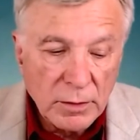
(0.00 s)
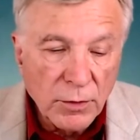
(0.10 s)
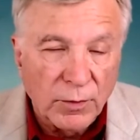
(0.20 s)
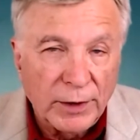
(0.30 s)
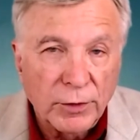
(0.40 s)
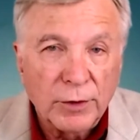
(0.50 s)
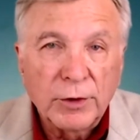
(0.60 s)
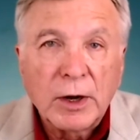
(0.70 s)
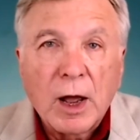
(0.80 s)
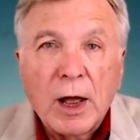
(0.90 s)
render
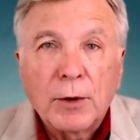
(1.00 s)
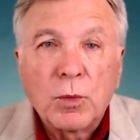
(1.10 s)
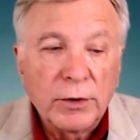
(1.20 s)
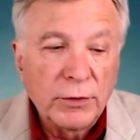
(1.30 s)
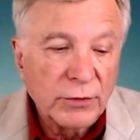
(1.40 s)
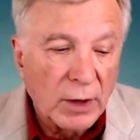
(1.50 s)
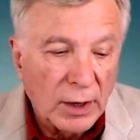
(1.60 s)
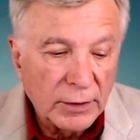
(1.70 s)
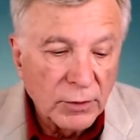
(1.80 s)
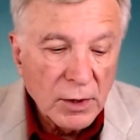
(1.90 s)
unto God what is
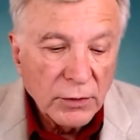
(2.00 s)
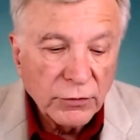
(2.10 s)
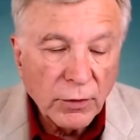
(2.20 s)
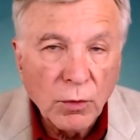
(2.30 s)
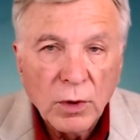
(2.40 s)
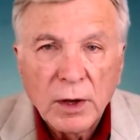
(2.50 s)
God. So